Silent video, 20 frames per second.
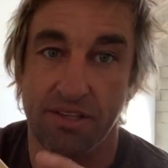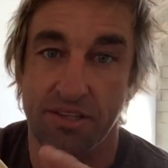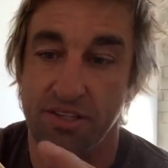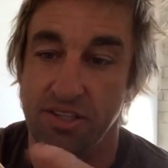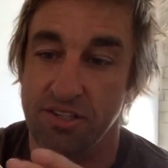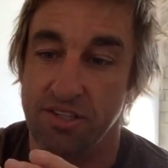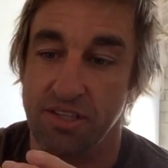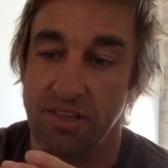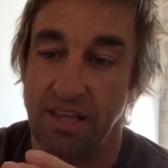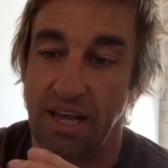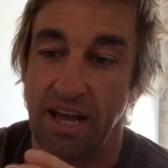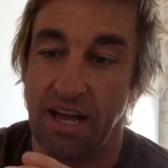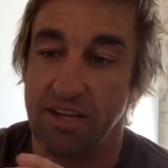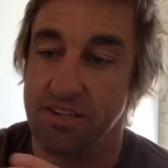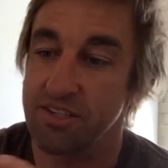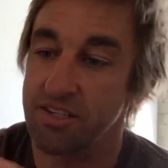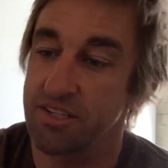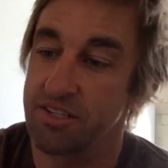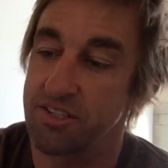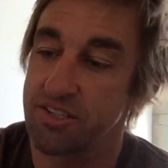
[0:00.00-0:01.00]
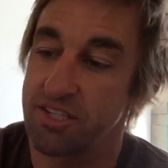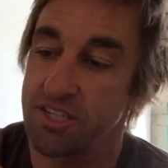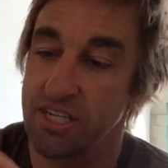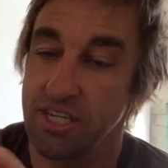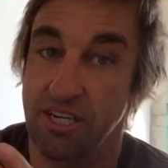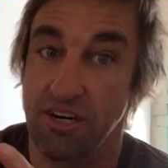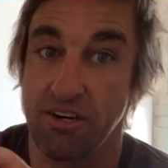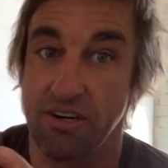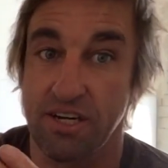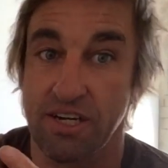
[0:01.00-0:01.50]
This is Alaskan
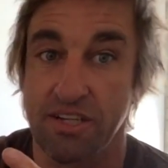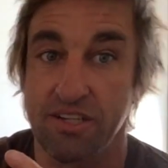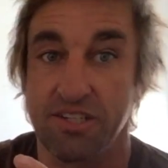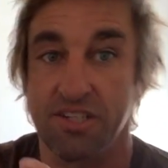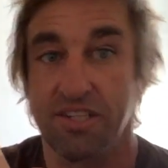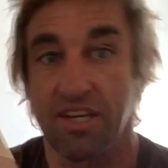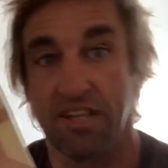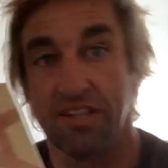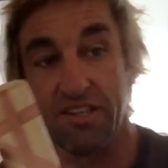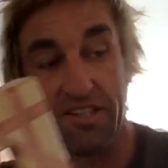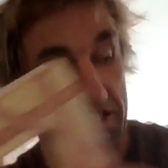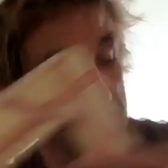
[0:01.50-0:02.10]
cedar, incense